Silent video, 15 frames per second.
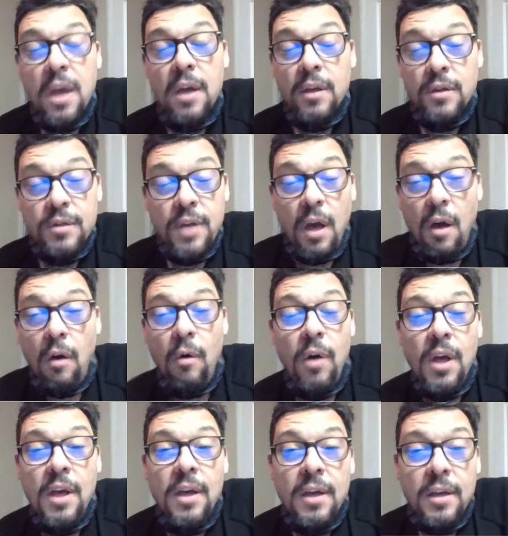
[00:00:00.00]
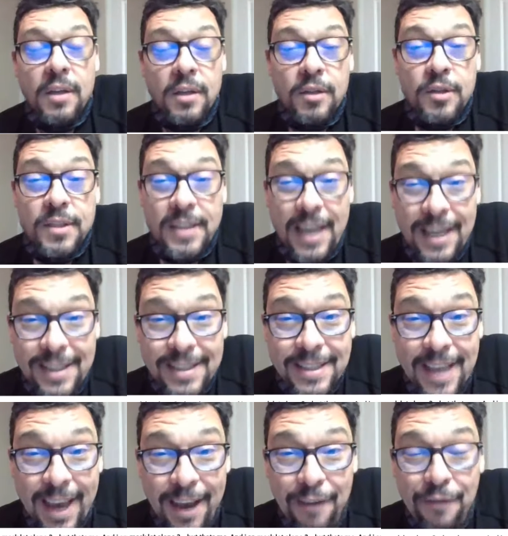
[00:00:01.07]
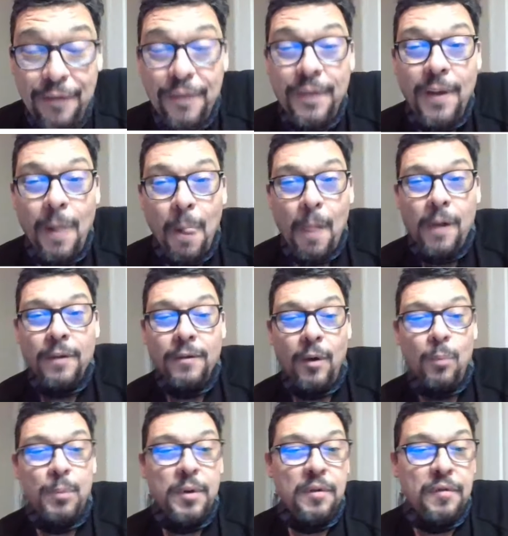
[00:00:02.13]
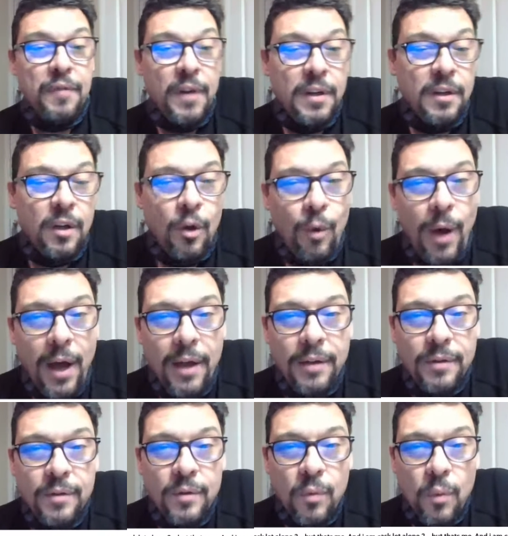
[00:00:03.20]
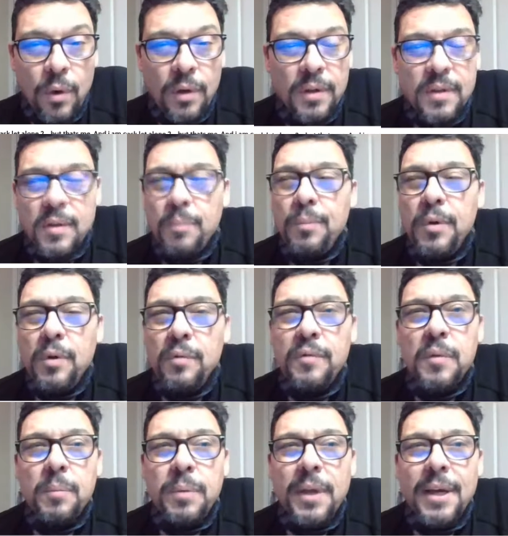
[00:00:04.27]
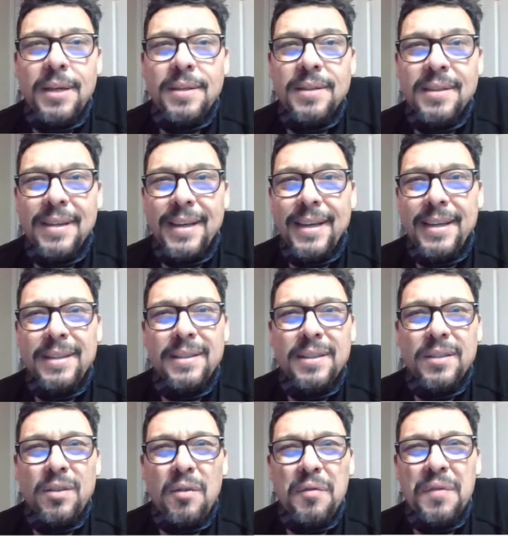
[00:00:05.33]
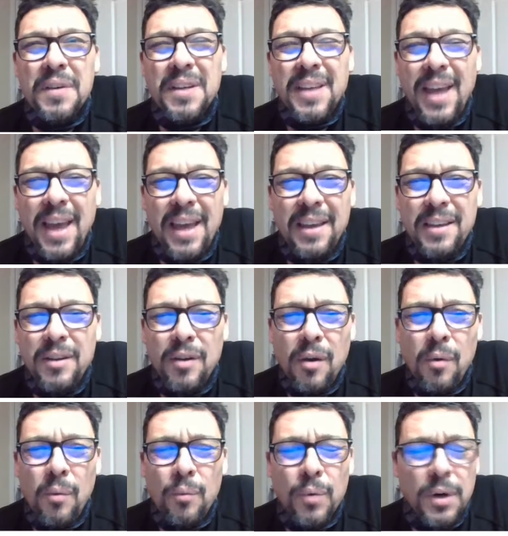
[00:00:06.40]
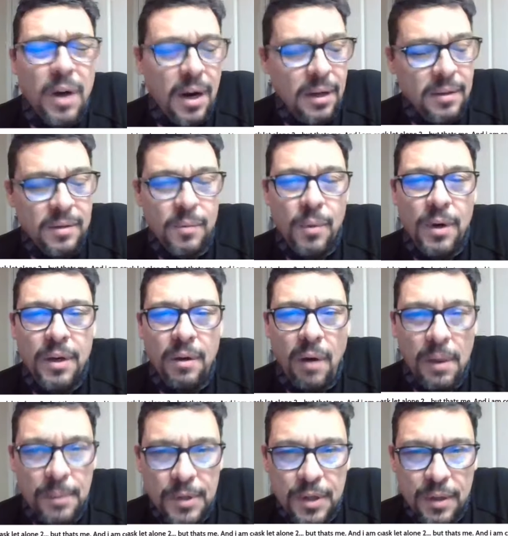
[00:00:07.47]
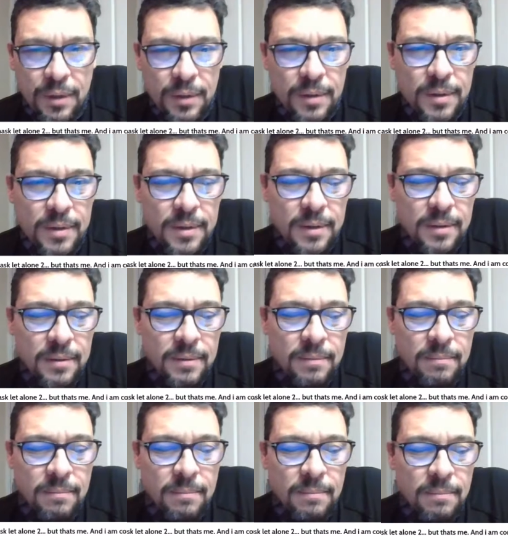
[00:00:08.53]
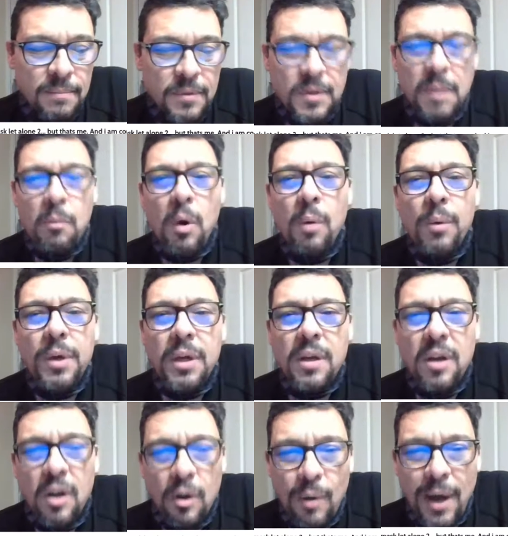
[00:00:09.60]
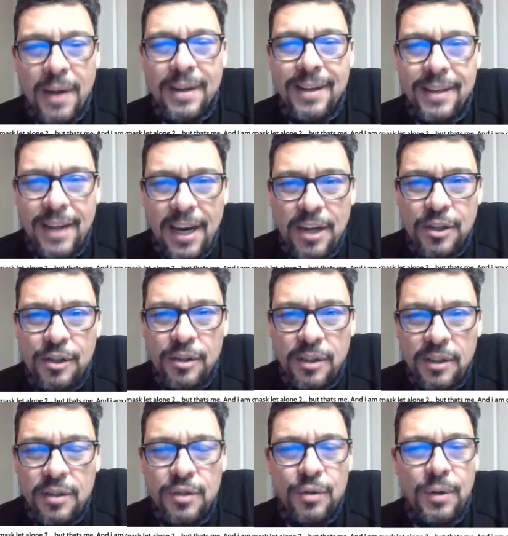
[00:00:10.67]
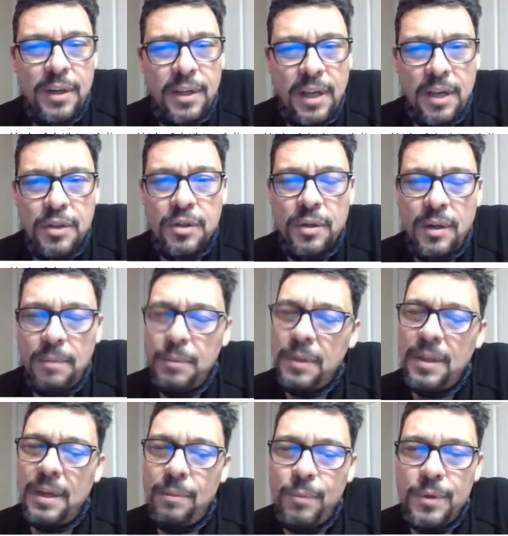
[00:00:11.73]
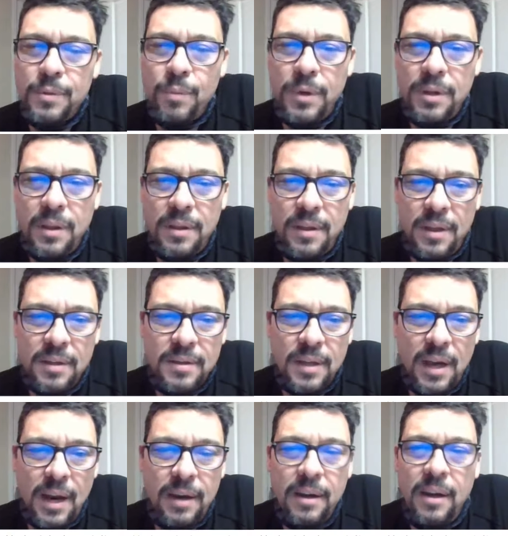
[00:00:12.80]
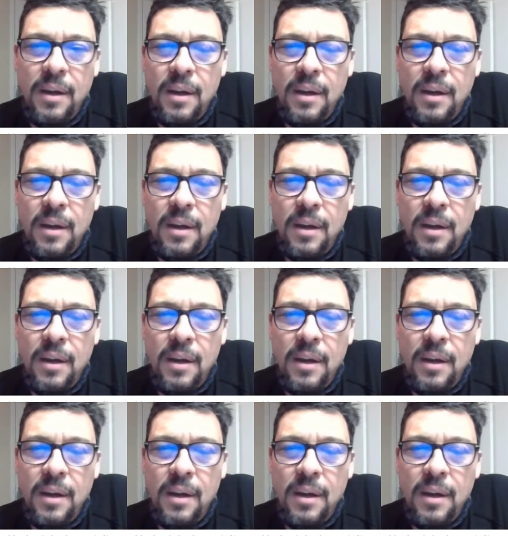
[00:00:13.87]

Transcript: So stay safe. Don't be afraid to go out into the world. It's a beautiful place. And don't forget, regardless of where you are, I'm sure there's somewhere where you can go out in nature and enjoy nature. I mean, that was one of the things that I